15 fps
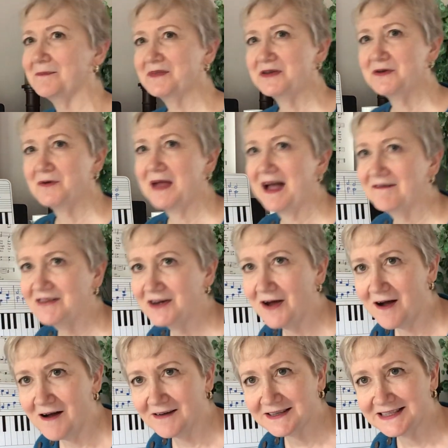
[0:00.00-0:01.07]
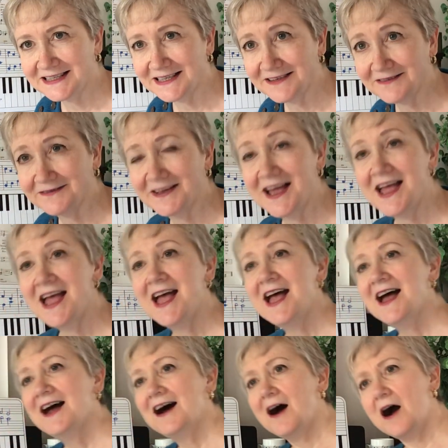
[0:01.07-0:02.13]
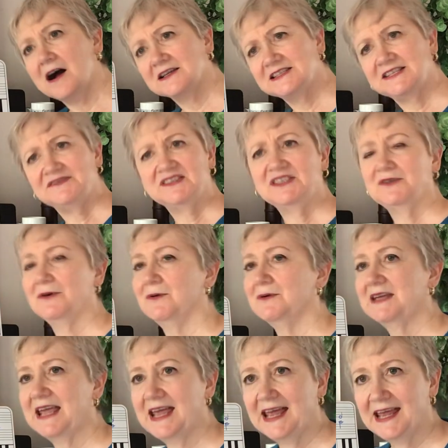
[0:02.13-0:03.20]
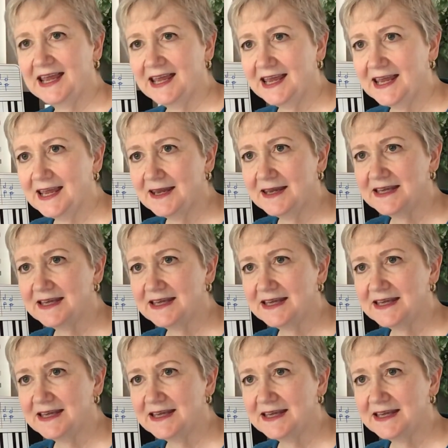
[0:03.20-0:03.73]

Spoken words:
then you have an octave. Octaves are okay.